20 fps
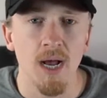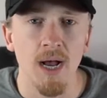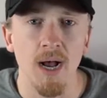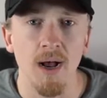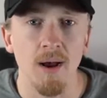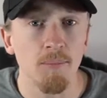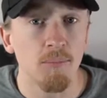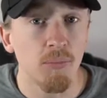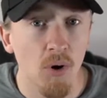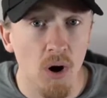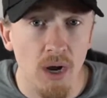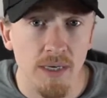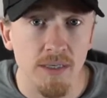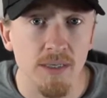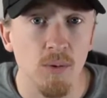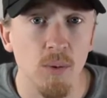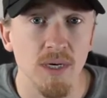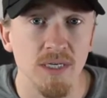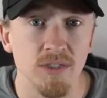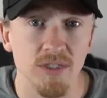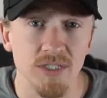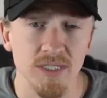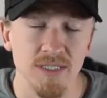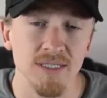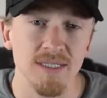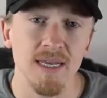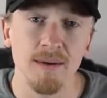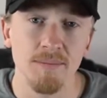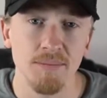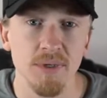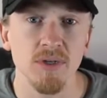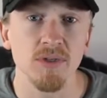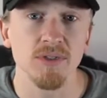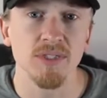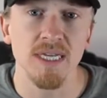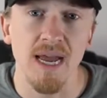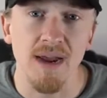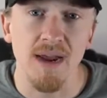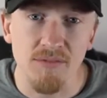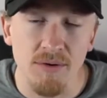uh, broad questions that appeal
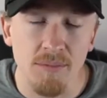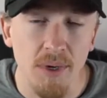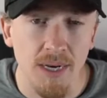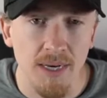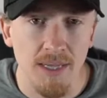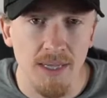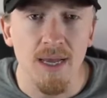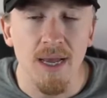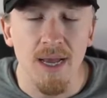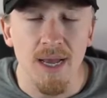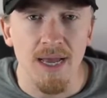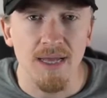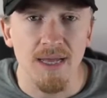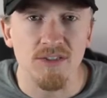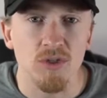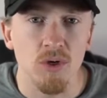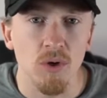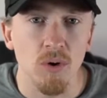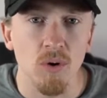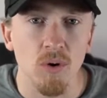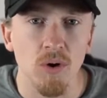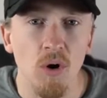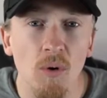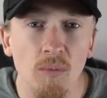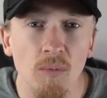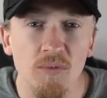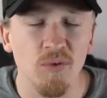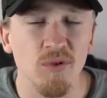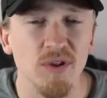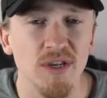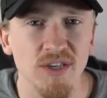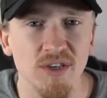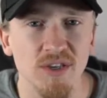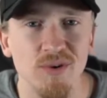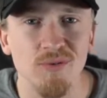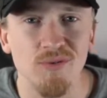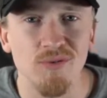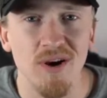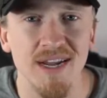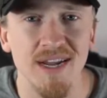to everybody. And so hopefully you
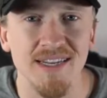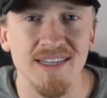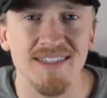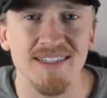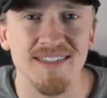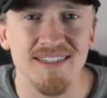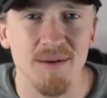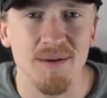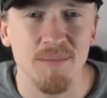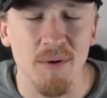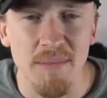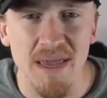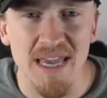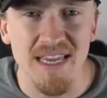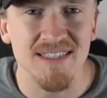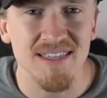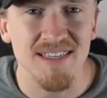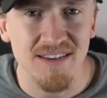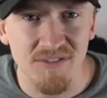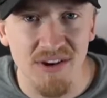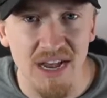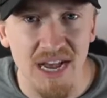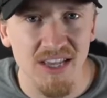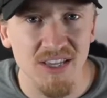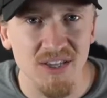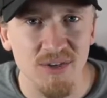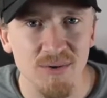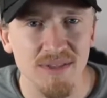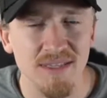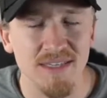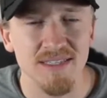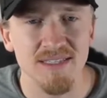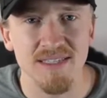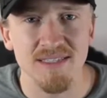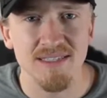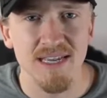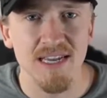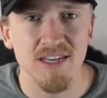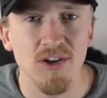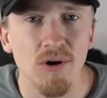find some amazing value in this,
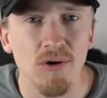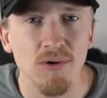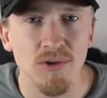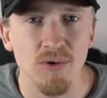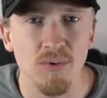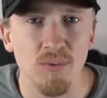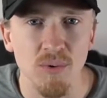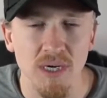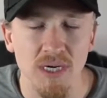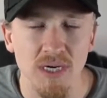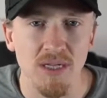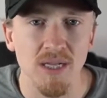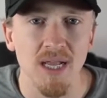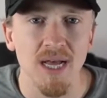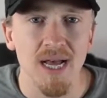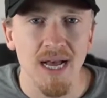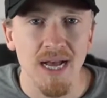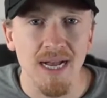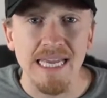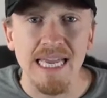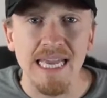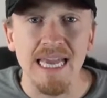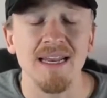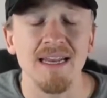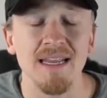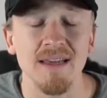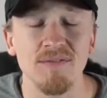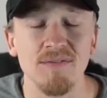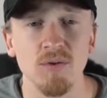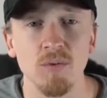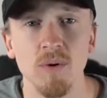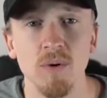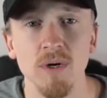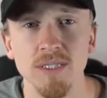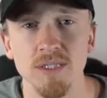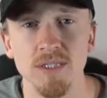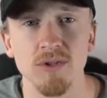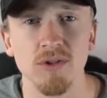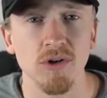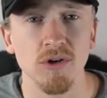as I know you will. Again, if you want
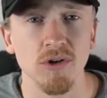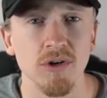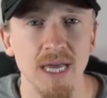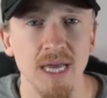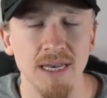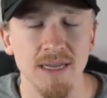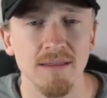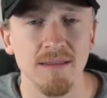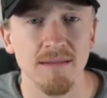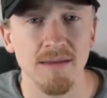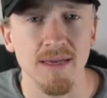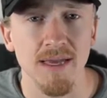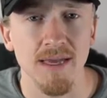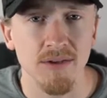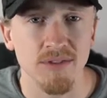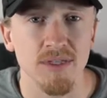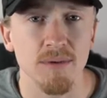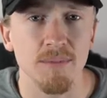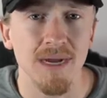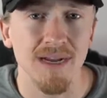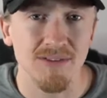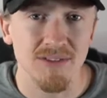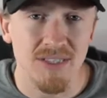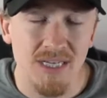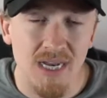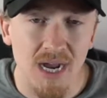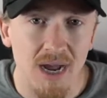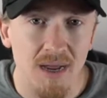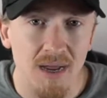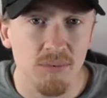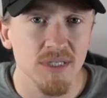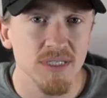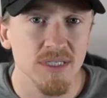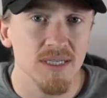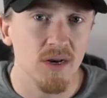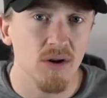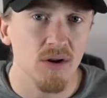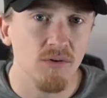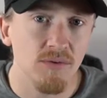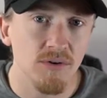to learn anything else about Scott, please
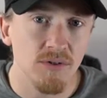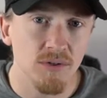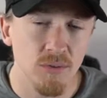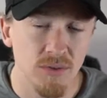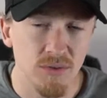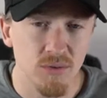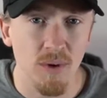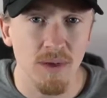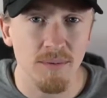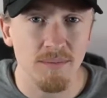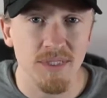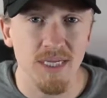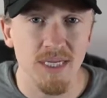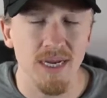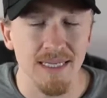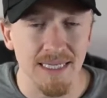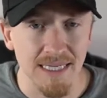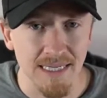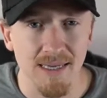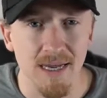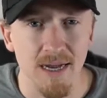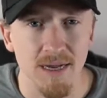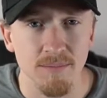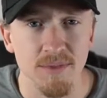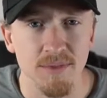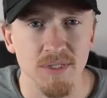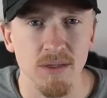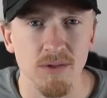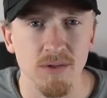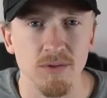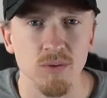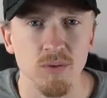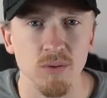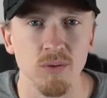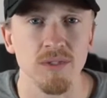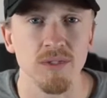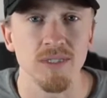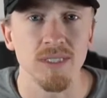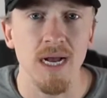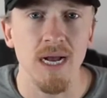head over to his website, ecom seller
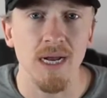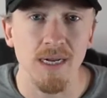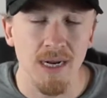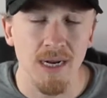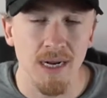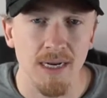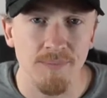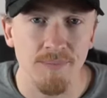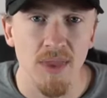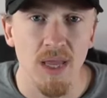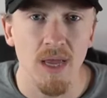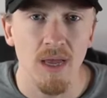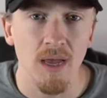tools dot com.